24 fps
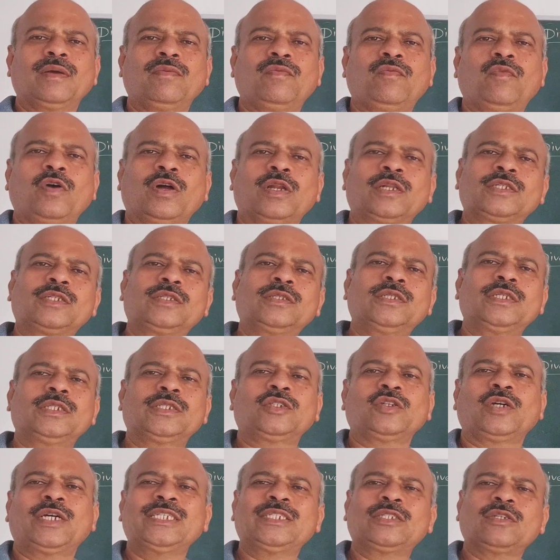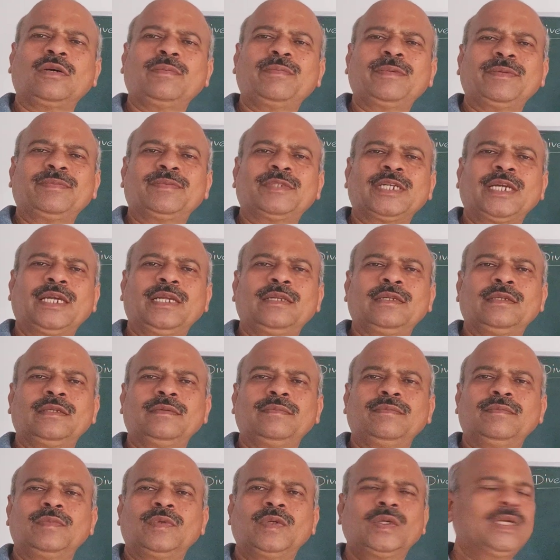for the choice of epsilon.
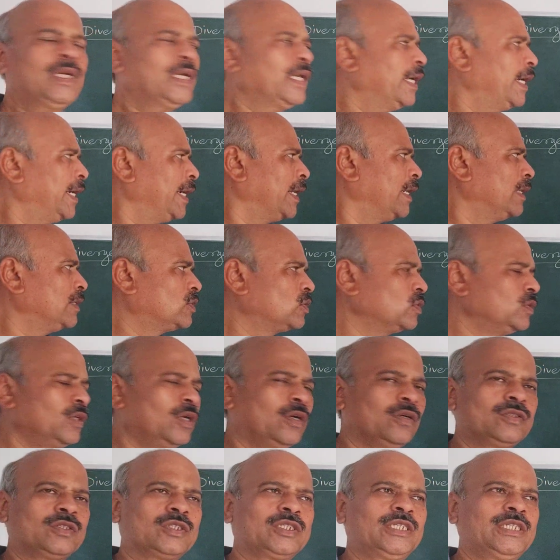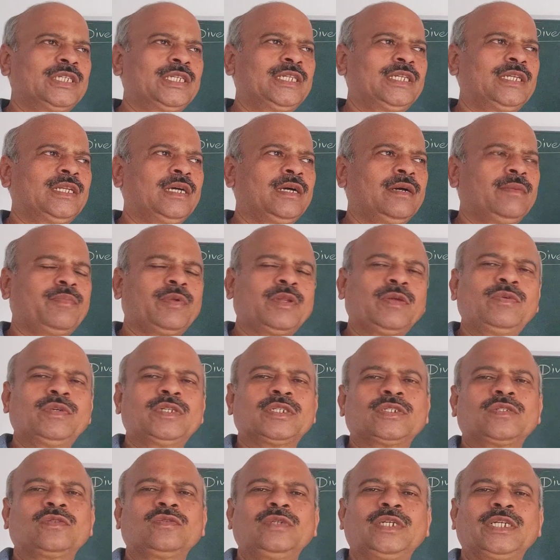And also you have seen in
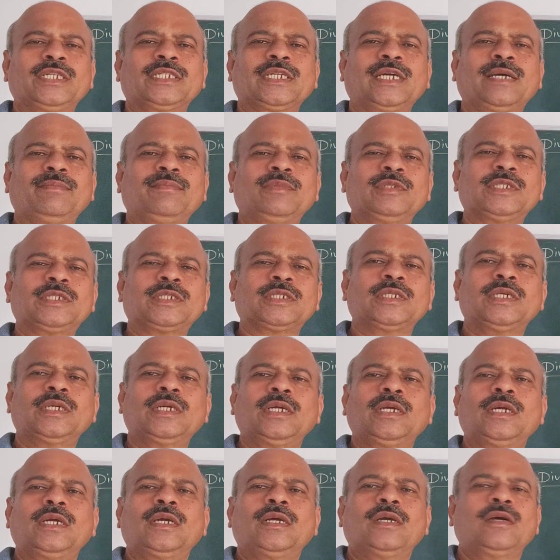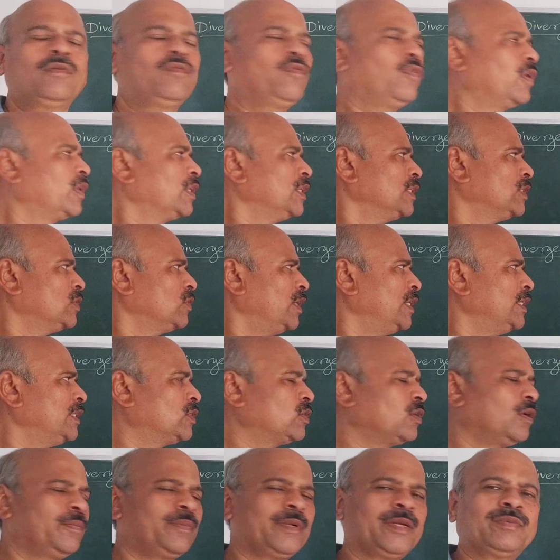previous two examples, for the
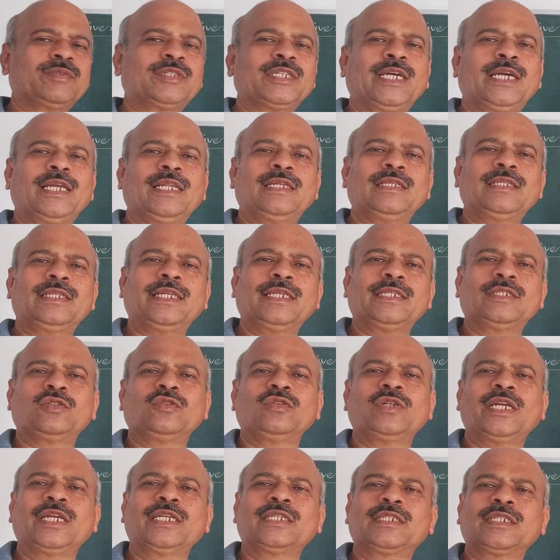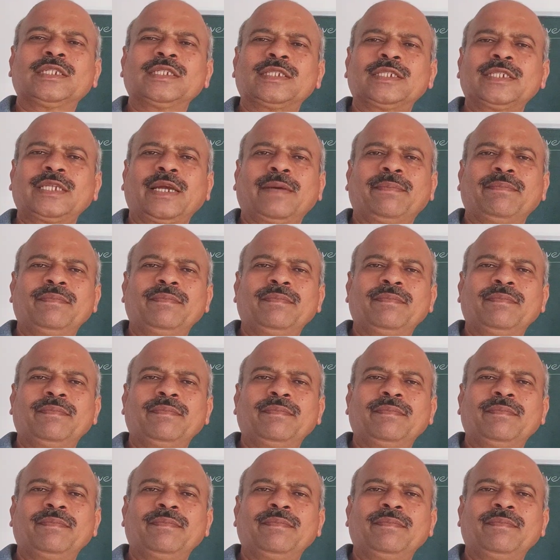choice of epsilon there should exist